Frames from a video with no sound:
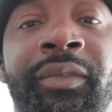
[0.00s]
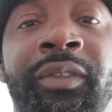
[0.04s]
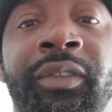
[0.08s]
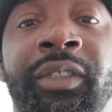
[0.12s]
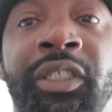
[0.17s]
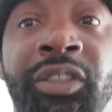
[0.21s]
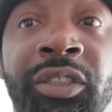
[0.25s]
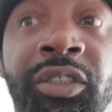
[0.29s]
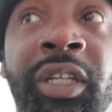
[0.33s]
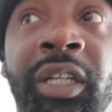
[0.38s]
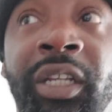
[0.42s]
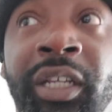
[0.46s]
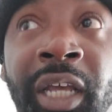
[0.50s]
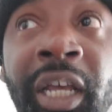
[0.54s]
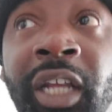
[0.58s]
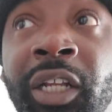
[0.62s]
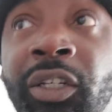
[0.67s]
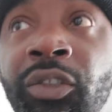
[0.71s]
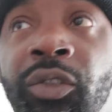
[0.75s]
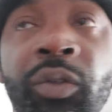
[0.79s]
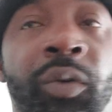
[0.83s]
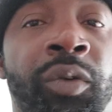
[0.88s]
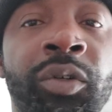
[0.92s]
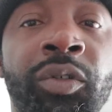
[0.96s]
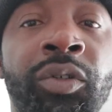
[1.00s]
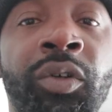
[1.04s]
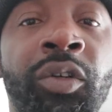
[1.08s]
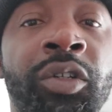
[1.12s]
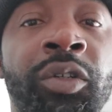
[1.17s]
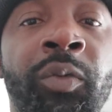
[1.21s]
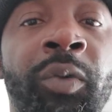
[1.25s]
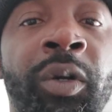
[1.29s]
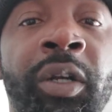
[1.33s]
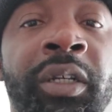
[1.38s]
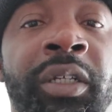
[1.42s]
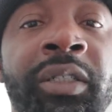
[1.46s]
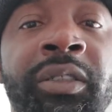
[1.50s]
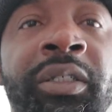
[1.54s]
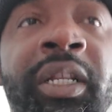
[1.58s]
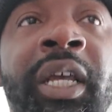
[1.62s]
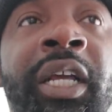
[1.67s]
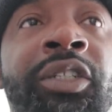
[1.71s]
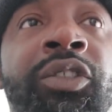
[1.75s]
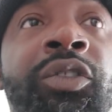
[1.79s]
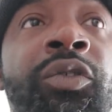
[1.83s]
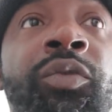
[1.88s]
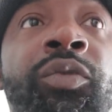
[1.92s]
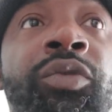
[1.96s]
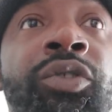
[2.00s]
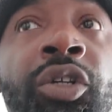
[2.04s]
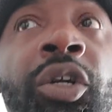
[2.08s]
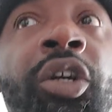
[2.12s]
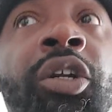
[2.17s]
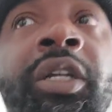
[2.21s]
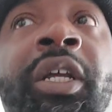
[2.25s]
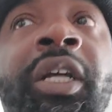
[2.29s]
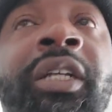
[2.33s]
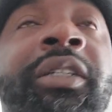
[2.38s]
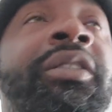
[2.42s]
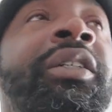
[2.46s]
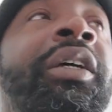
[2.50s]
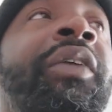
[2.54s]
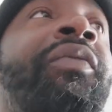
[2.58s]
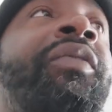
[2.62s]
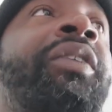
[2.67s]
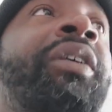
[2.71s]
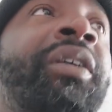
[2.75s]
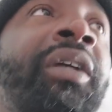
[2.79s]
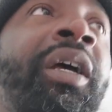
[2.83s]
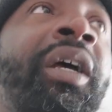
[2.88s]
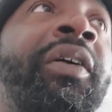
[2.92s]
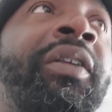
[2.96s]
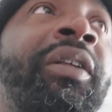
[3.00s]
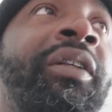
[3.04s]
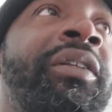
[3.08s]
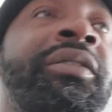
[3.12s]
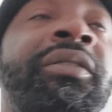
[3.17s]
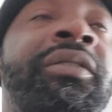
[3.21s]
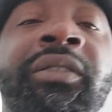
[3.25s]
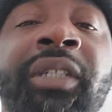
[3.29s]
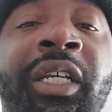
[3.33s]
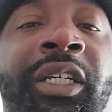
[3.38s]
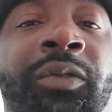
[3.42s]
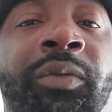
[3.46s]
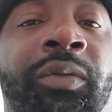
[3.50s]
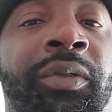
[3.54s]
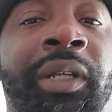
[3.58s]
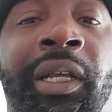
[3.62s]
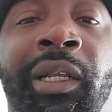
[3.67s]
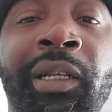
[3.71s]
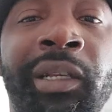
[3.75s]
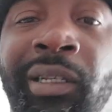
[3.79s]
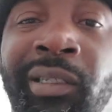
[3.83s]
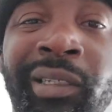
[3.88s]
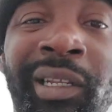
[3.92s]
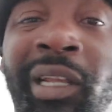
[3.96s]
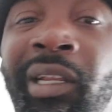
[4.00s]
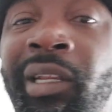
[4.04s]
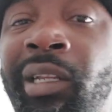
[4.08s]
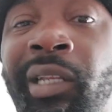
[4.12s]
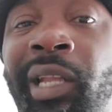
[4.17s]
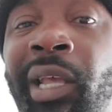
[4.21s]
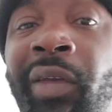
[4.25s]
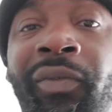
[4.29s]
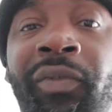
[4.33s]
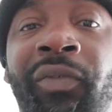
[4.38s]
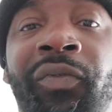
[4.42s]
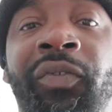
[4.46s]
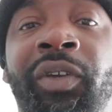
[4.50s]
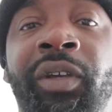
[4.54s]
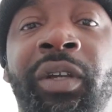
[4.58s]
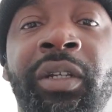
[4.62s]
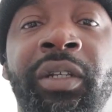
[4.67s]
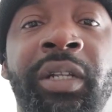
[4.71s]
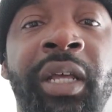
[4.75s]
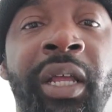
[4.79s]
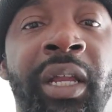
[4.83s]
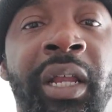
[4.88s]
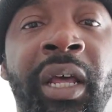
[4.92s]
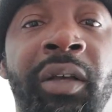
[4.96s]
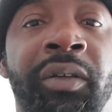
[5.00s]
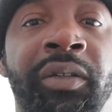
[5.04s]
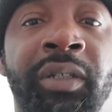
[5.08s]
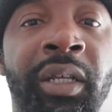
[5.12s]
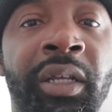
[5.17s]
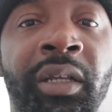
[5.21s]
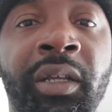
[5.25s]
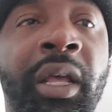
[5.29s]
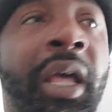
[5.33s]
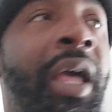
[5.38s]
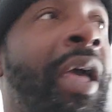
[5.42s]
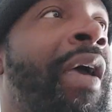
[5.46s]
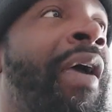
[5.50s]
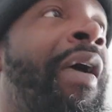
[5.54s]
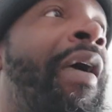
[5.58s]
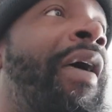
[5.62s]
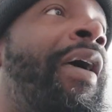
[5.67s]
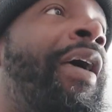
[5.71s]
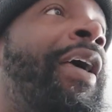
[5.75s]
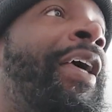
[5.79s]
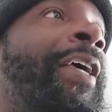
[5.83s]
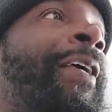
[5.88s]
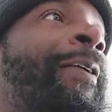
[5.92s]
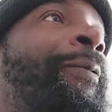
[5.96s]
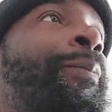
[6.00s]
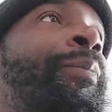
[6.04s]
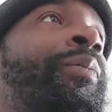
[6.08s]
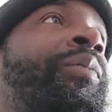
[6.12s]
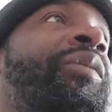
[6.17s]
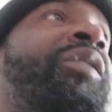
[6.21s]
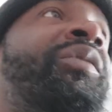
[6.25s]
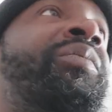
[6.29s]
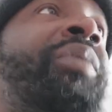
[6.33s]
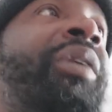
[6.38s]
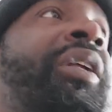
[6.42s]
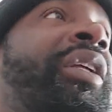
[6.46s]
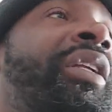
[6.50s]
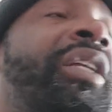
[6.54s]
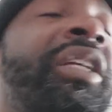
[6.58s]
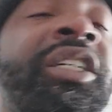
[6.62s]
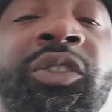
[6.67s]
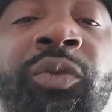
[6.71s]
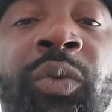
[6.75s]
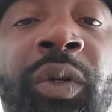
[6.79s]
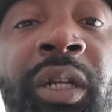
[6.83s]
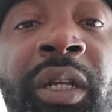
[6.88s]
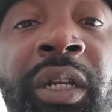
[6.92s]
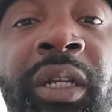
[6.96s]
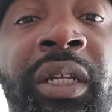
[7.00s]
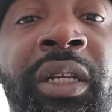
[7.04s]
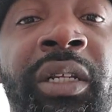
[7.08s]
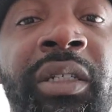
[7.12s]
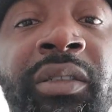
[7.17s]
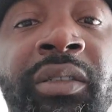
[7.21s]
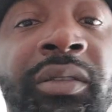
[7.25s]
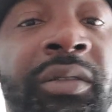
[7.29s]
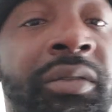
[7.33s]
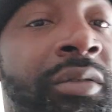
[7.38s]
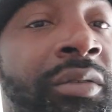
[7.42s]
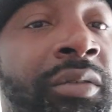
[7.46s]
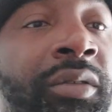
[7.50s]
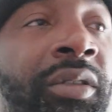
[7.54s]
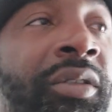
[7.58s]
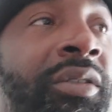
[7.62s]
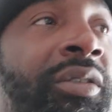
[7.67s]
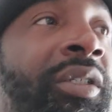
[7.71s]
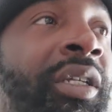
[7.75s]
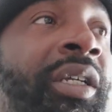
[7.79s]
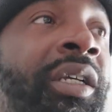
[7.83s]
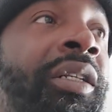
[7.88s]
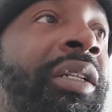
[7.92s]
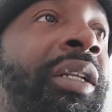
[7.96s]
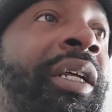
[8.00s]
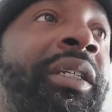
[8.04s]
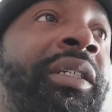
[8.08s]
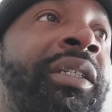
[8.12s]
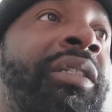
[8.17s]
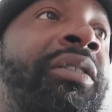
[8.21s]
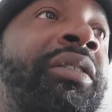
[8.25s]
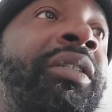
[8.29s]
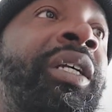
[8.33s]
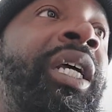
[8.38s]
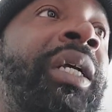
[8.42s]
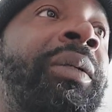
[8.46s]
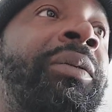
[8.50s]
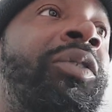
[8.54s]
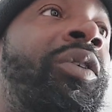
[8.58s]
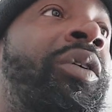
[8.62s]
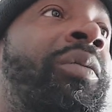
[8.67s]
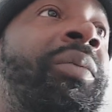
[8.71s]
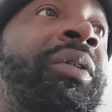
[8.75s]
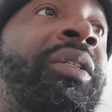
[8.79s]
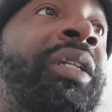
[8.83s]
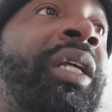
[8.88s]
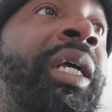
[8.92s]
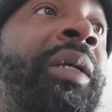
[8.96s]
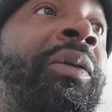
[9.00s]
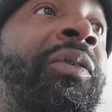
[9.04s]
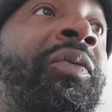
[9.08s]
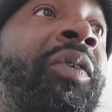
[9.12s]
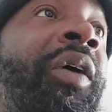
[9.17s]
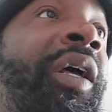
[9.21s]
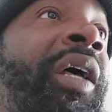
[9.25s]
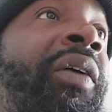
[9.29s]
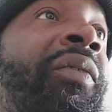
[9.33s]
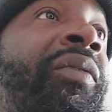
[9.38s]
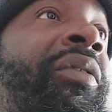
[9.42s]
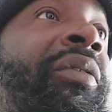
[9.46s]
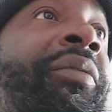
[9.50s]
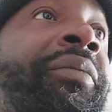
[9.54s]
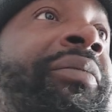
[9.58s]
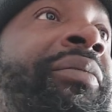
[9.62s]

It's the gun doing all the work. It's not you. You're not tough. The gun is. That's what they haven't figured that out yet. But it is what it is. You understand? Like, these lames gonna be lames forever.